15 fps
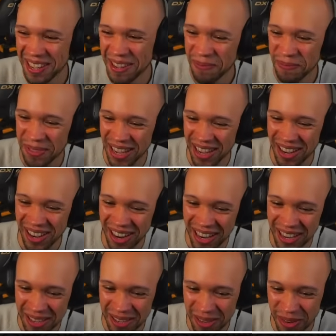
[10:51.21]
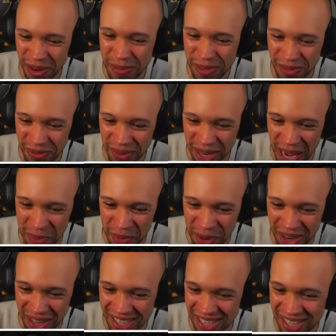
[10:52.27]
Yeah, all right. Crimson for game
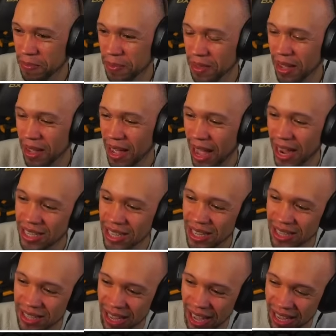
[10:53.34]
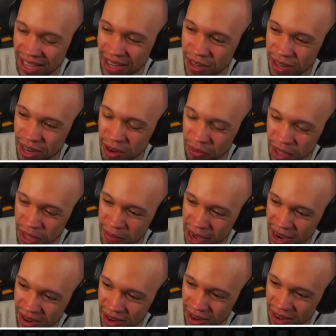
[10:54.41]
works. Yeah, actually, it didn't really
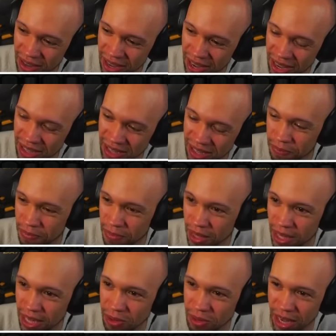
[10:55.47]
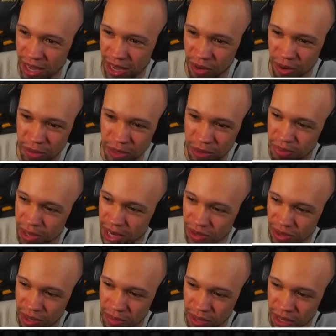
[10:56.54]
matter, I guess, unless it was like a Crimson Blaze or
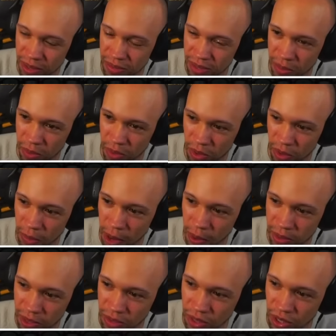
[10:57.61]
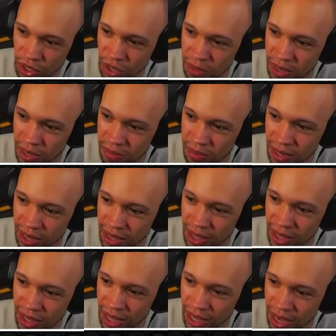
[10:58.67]
something that would only pop little Digimon. But I
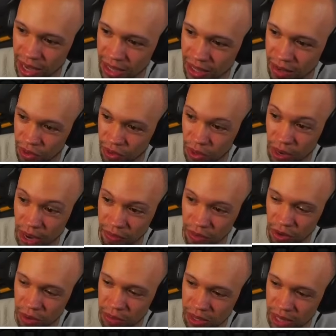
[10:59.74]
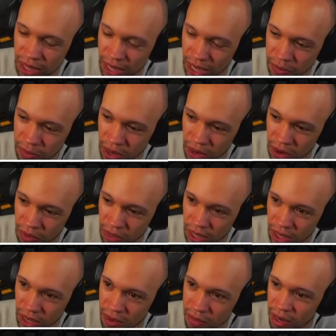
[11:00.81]
think in that case, if have the Crimson, I think it's better to run the
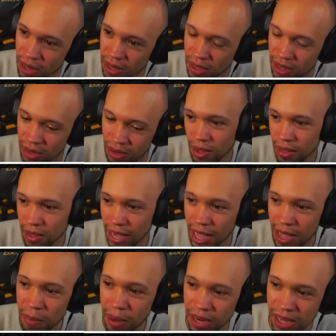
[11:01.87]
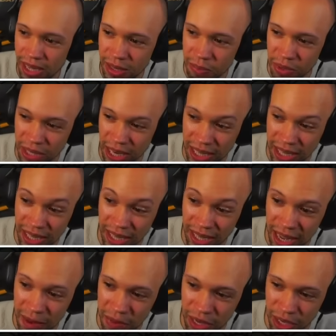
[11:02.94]
Guillemon in there. The Gallantmon isn't protected
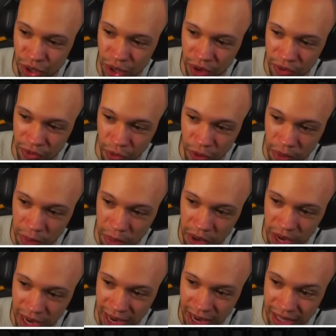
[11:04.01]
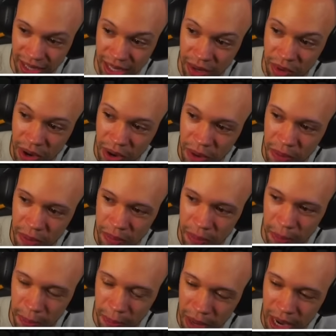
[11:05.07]
yet because you have 4 memory and not 0,
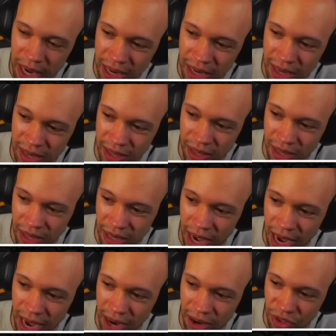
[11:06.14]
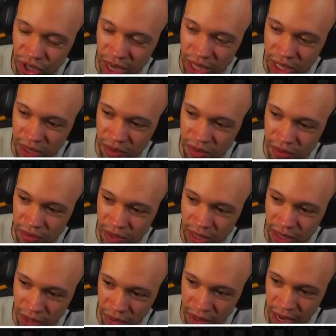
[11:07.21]
but there's a higher chance of the
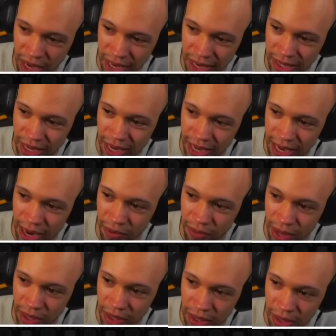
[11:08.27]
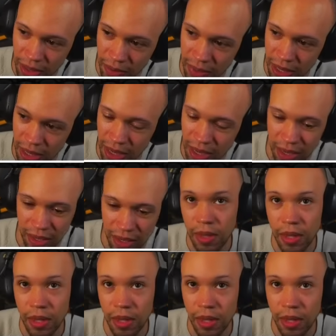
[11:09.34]
little guy getting taken out rather than the big guy.